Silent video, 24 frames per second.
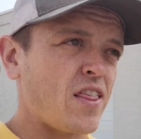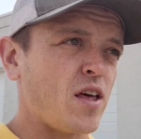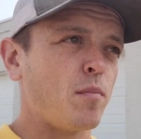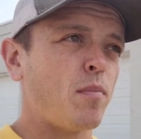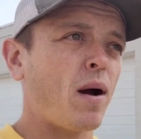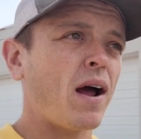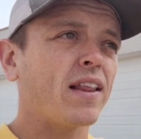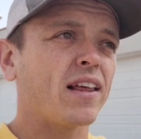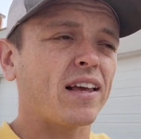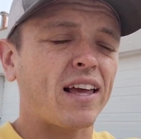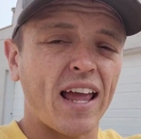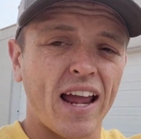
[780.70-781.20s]

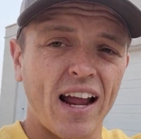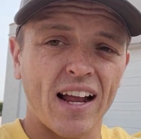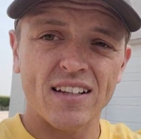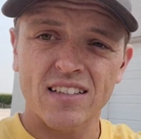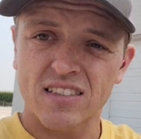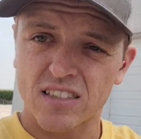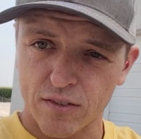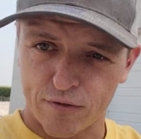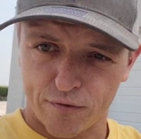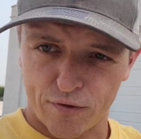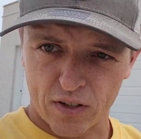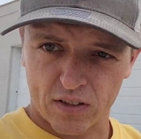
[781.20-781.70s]
and then buy the
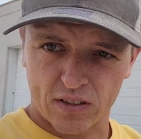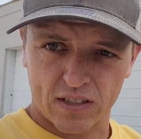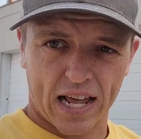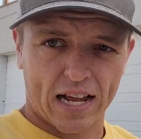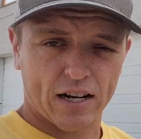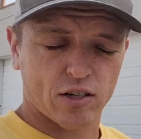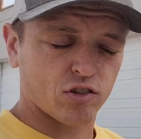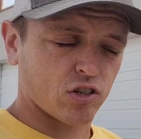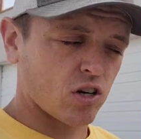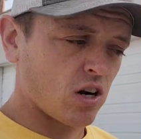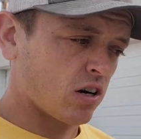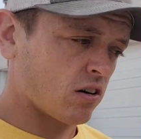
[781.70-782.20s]
cans that
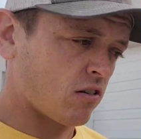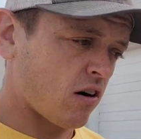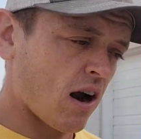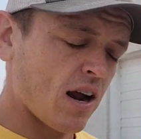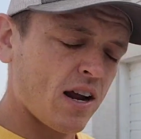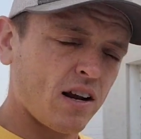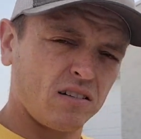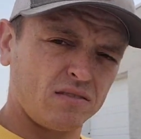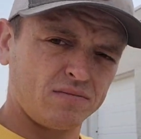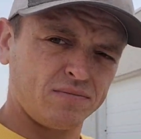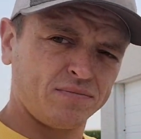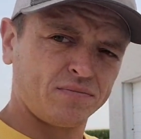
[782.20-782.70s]
fit that
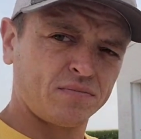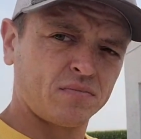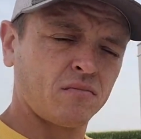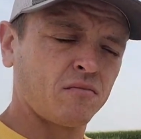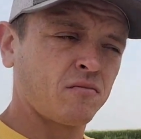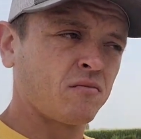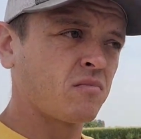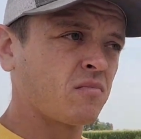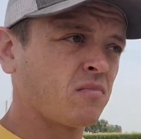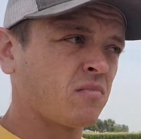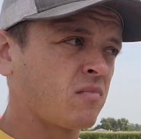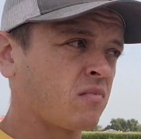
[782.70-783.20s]
truck, right?
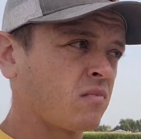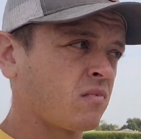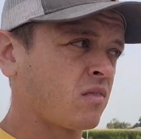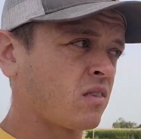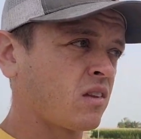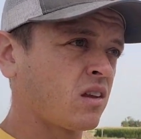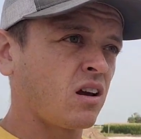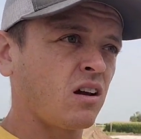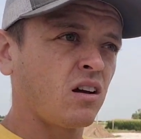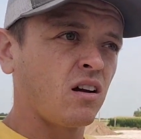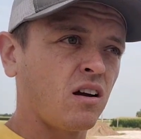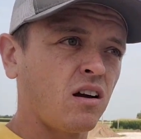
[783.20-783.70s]

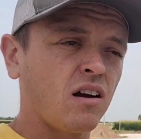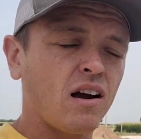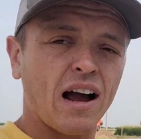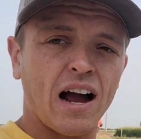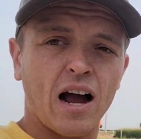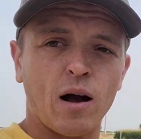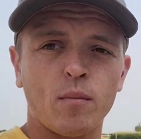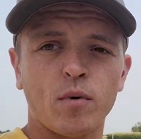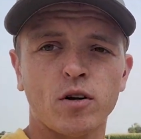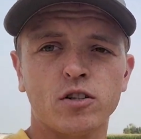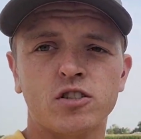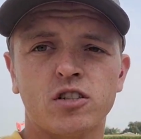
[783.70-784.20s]

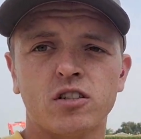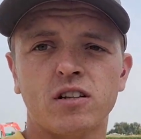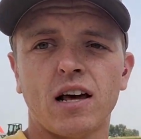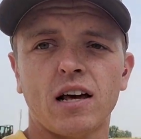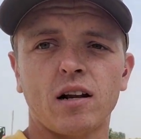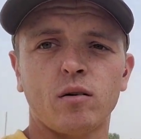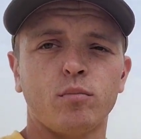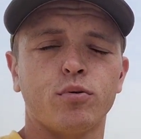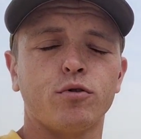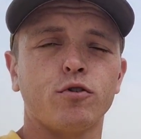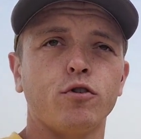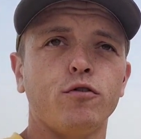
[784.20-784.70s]
How much
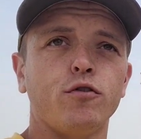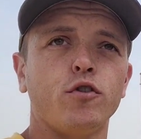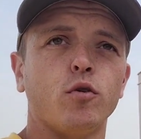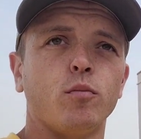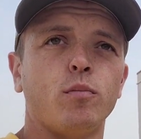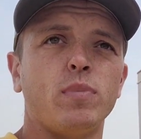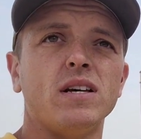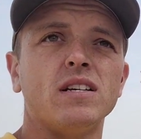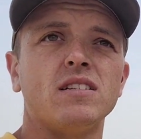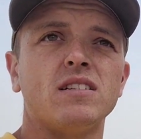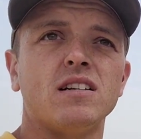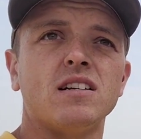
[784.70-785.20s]
did that
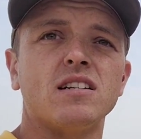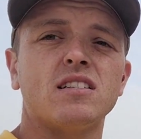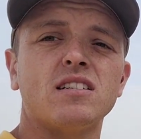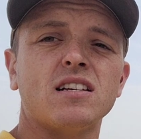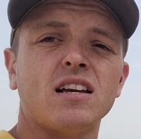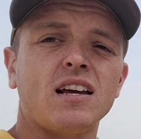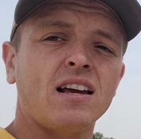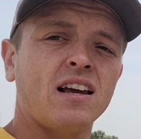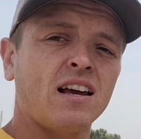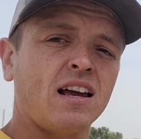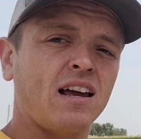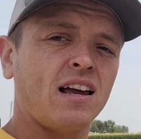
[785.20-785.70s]
improve your
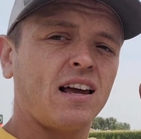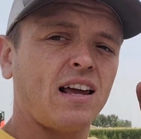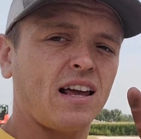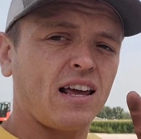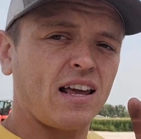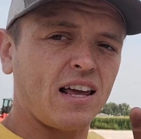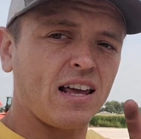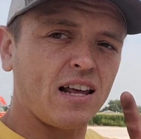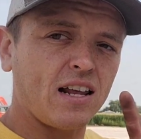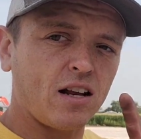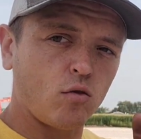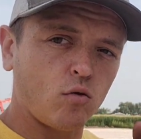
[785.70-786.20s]
business
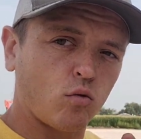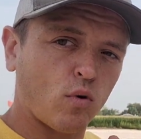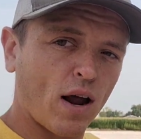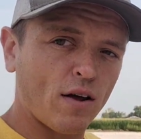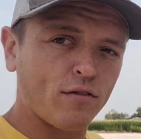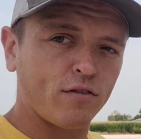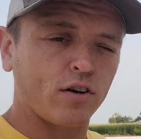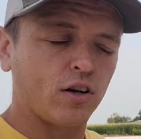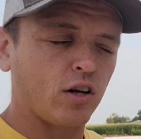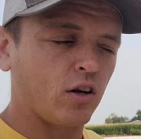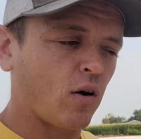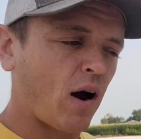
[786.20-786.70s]
in
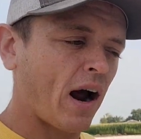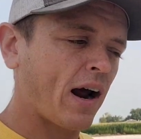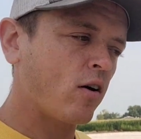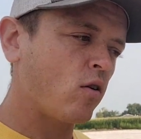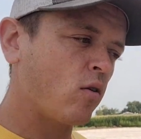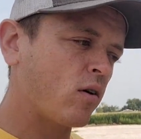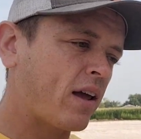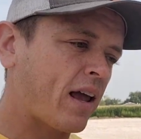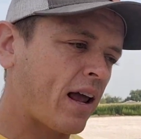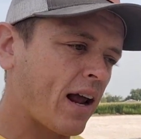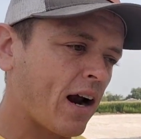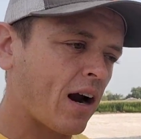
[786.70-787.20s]
revenue?
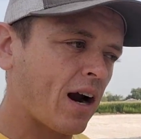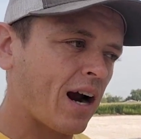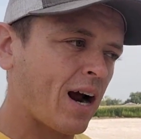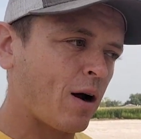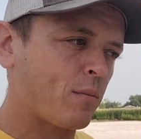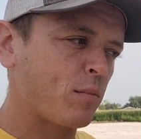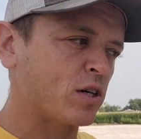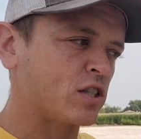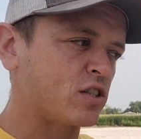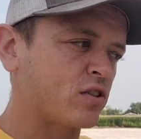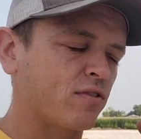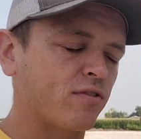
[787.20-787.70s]
I don't
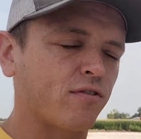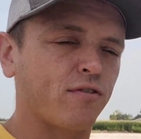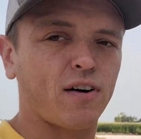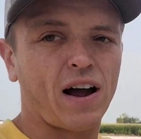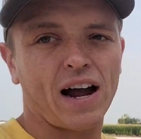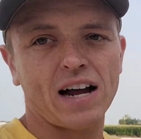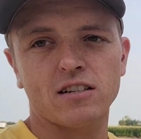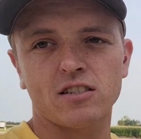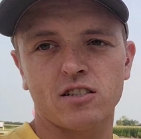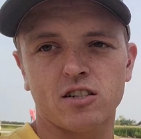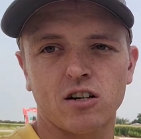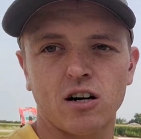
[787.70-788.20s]
care how much
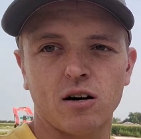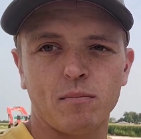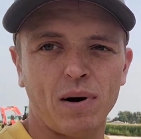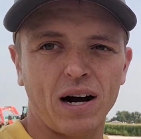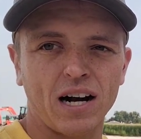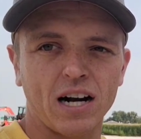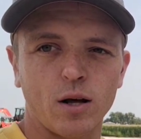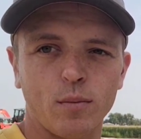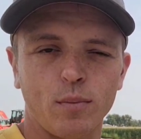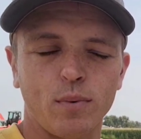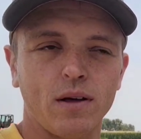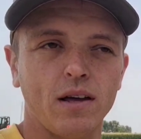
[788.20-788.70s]

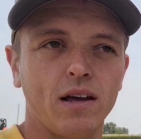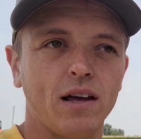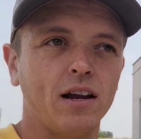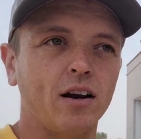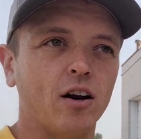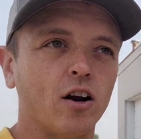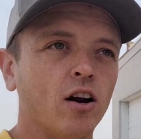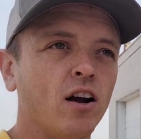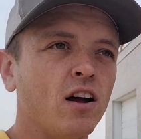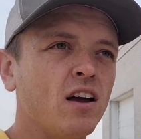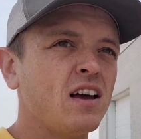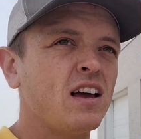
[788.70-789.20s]
faster it might have
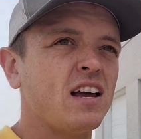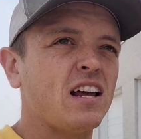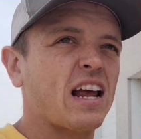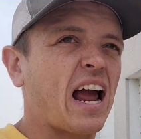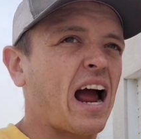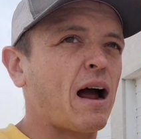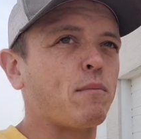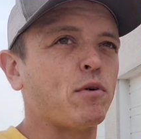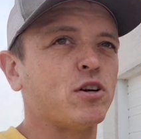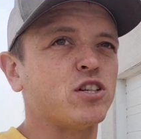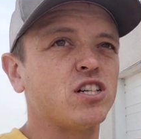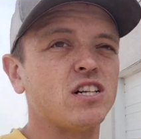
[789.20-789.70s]
been or
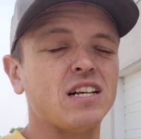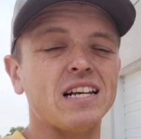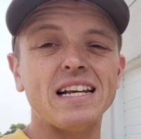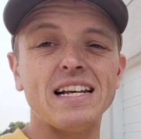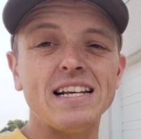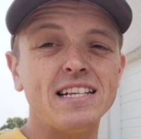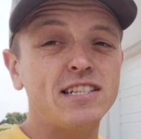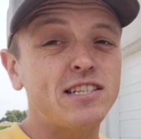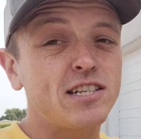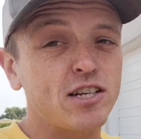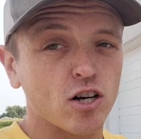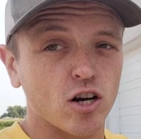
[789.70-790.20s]
how much
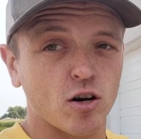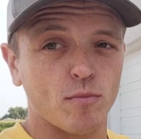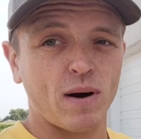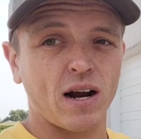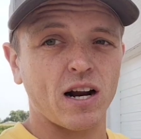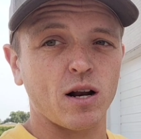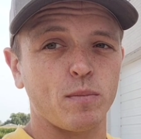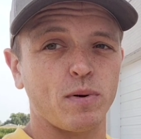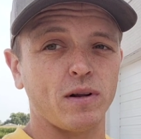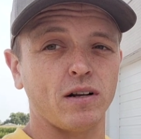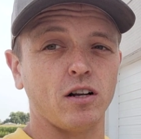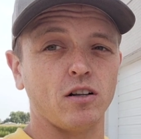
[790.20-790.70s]

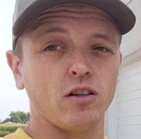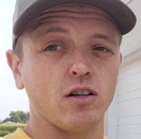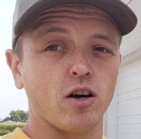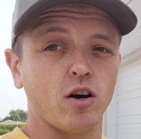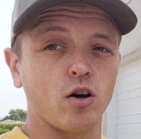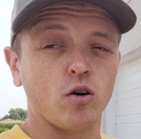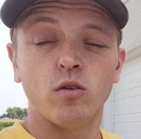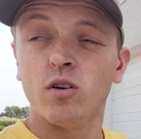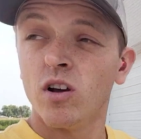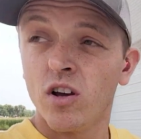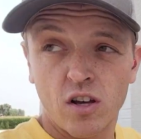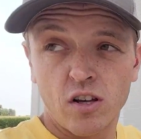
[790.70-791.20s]
easier it might have been to
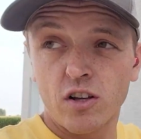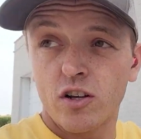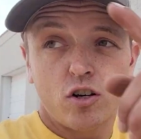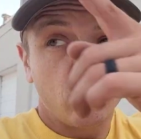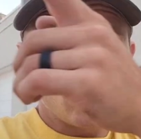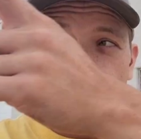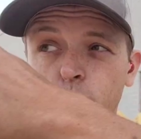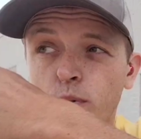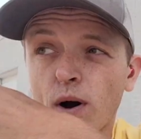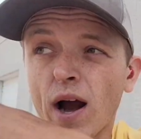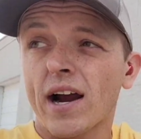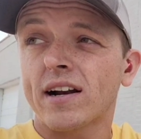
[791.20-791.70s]
load.
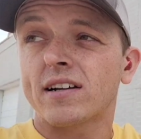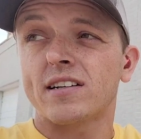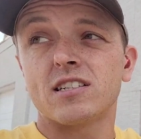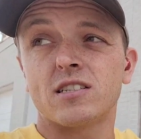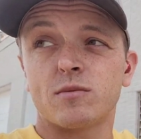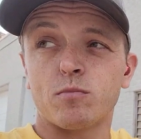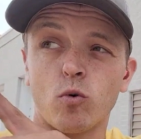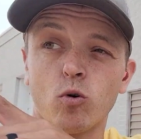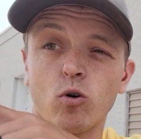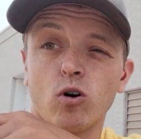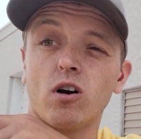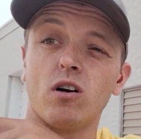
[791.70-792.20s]
You could have
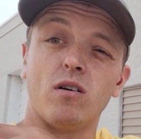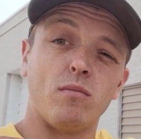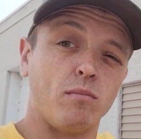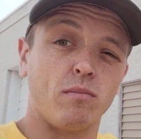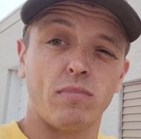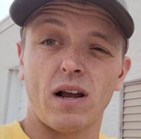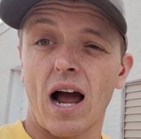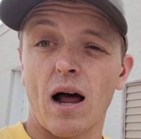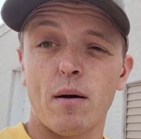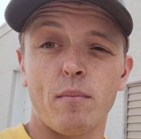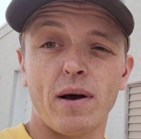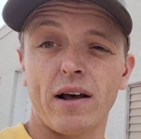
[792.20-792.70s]
practiced more
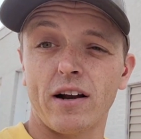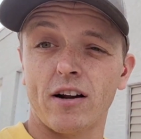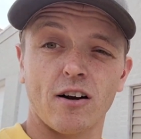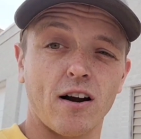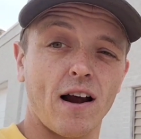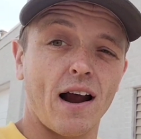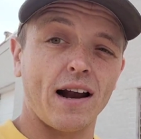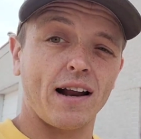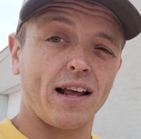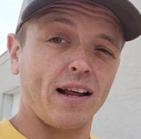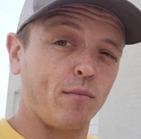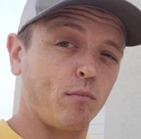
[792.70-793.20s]
and got
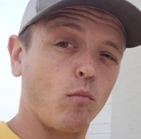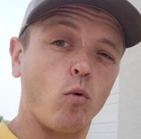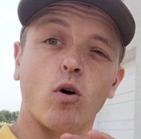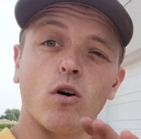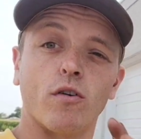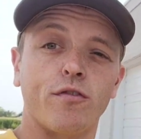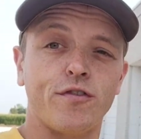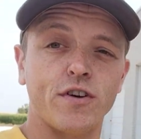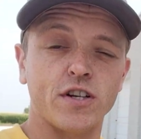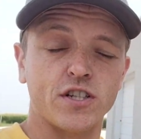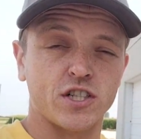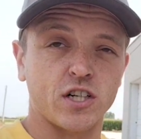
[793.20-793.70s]
better at it
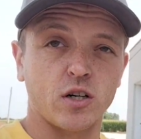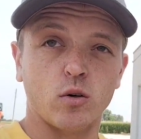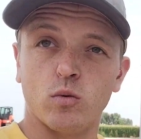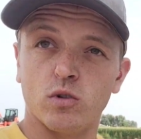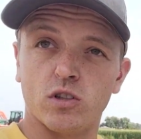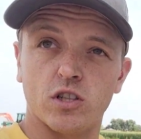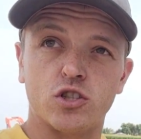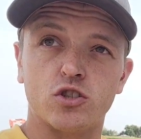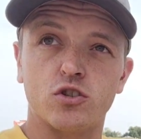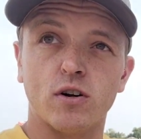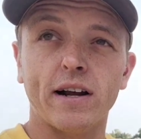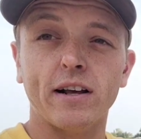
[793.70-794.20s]
and more
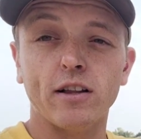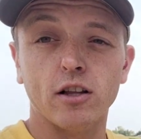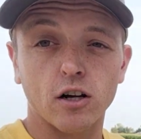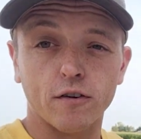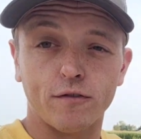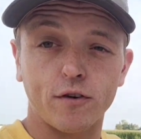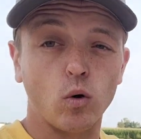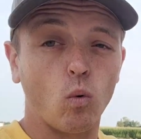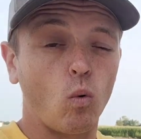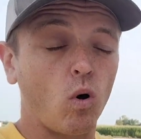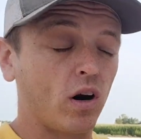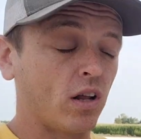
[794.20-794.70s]
efficient with the
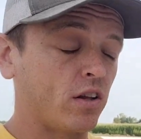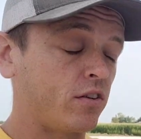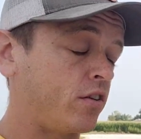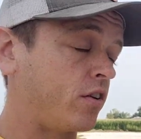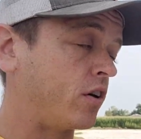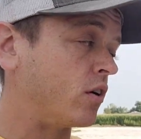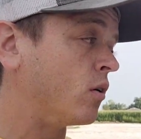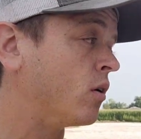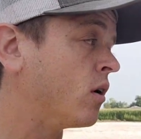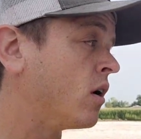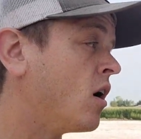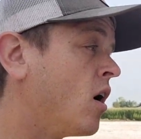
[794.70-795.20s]
trailer if you
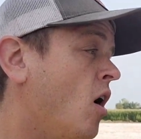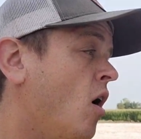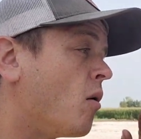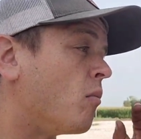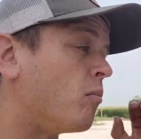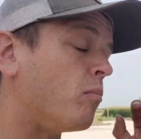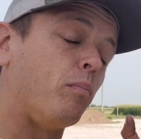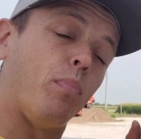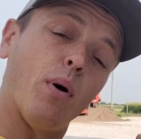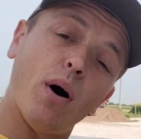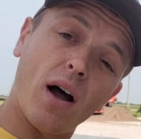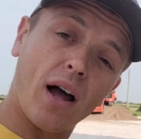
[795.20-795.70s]
wanted to.
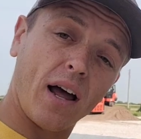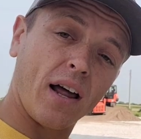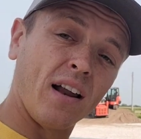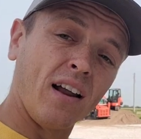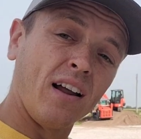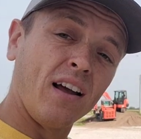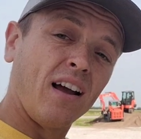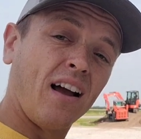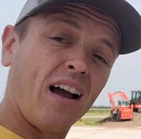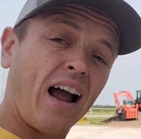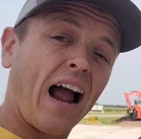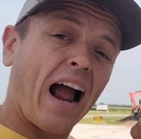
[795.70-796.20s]

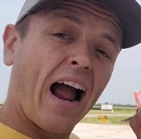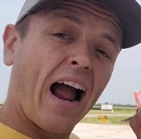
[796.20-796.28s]
But